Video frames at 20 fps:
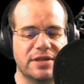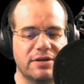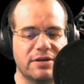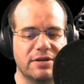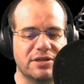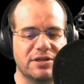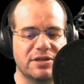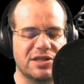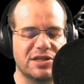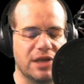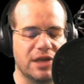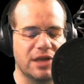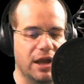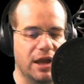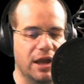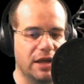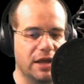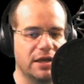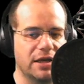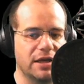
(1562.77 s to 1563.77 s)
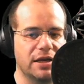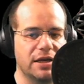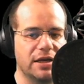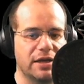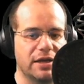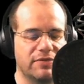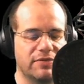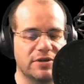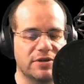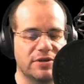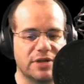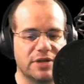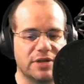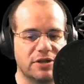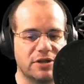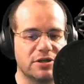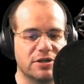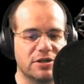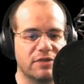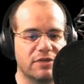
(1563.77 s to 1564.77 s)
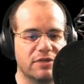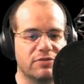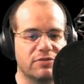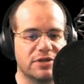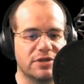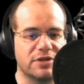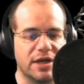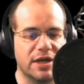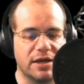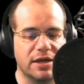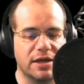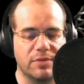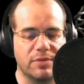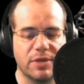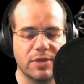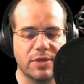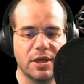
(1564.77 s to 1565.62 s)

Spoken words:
down is slightly advantageous over attack up,